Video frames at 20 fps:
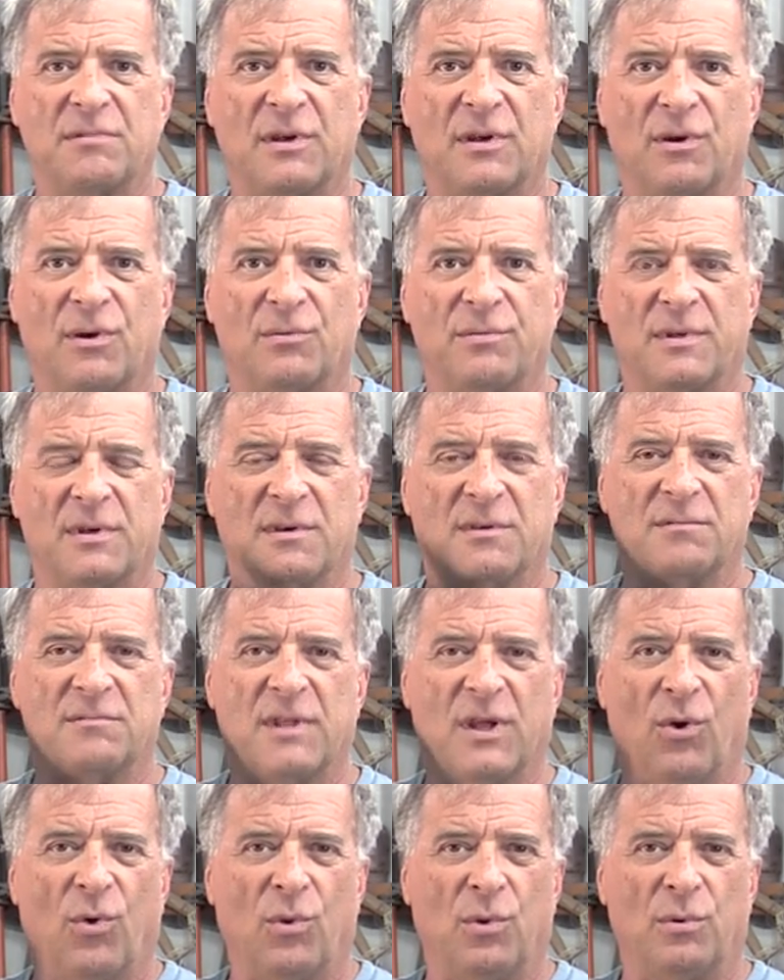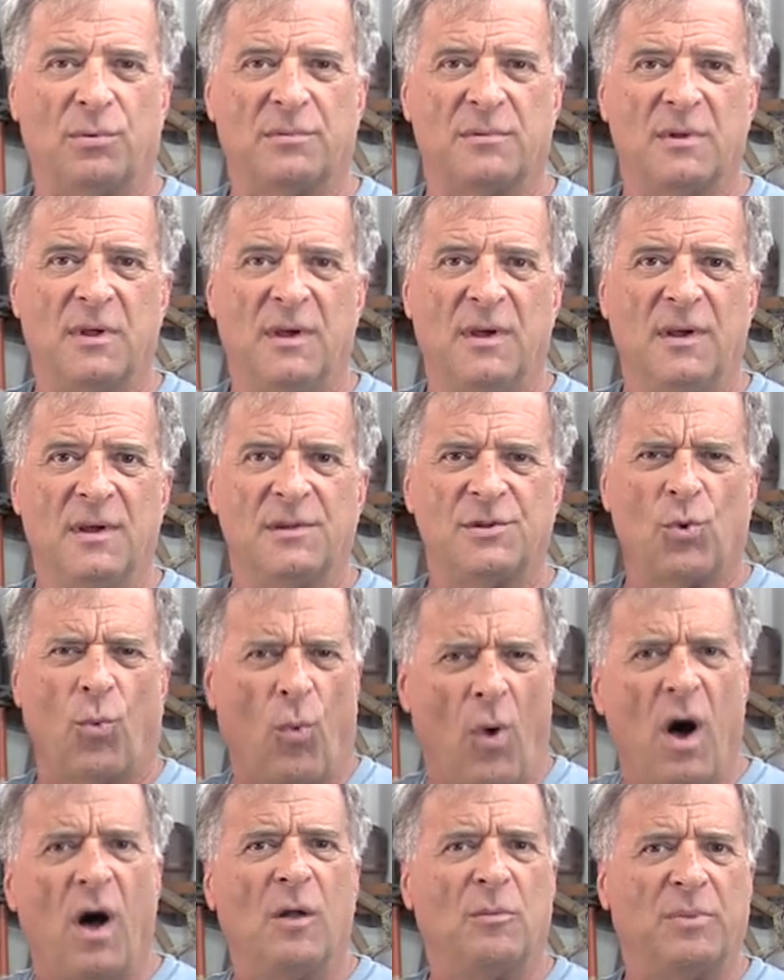you know, the old
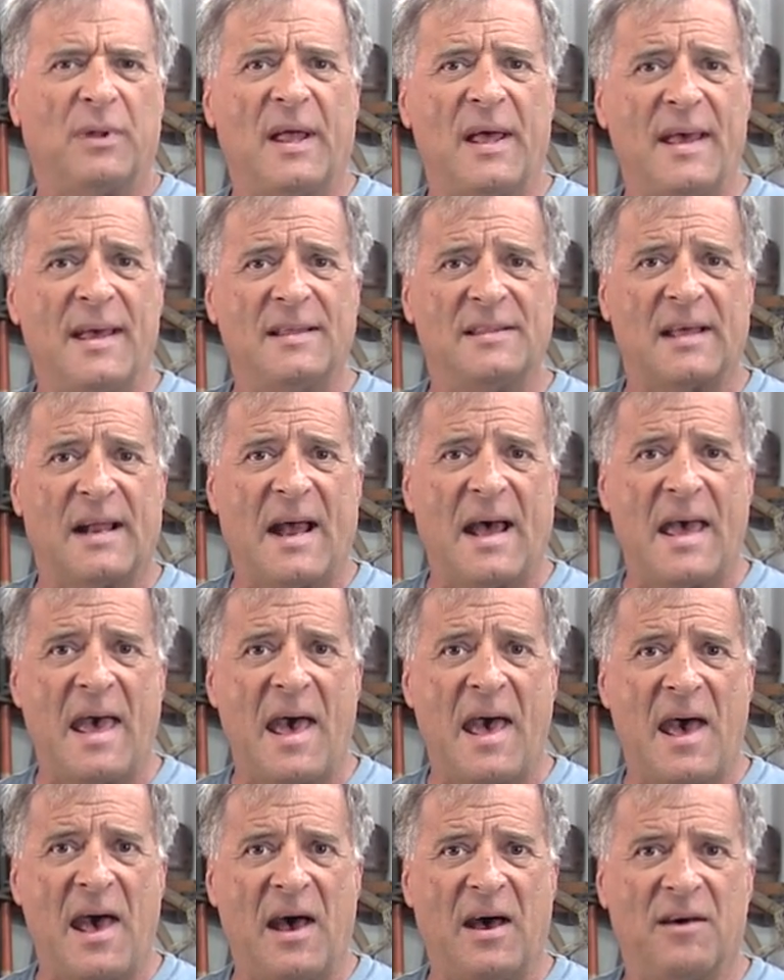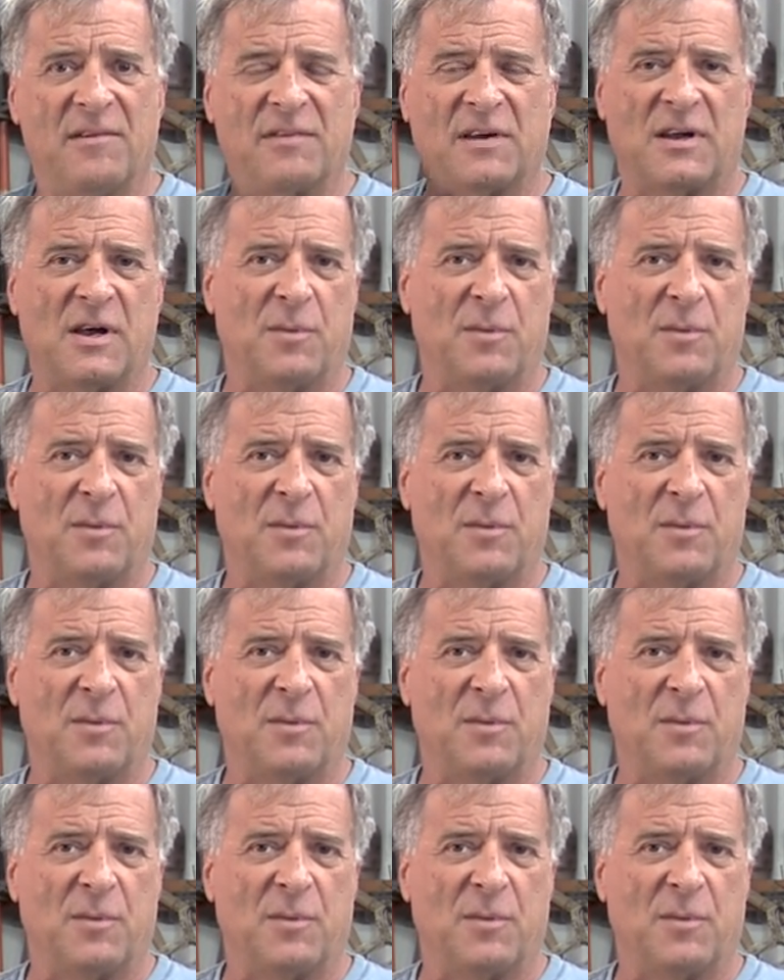DeWalt blade that I have,